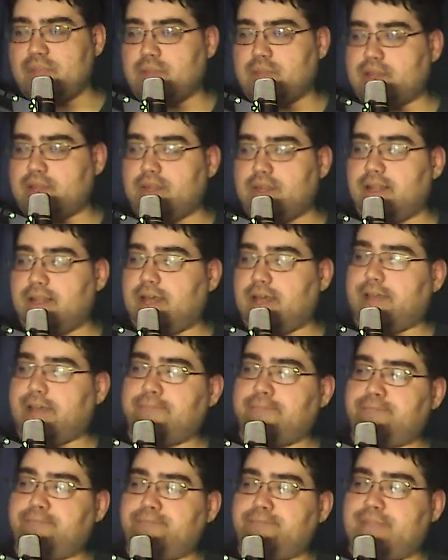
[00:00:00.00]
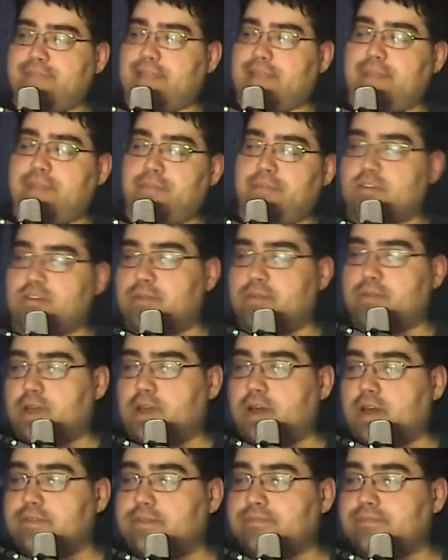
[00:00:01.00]
gonna lie. That that pisses me
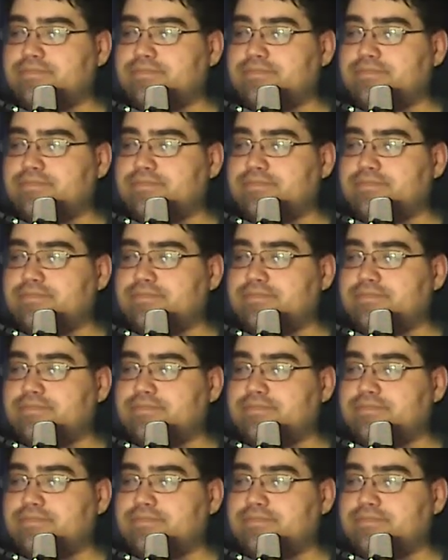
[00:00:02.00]
off.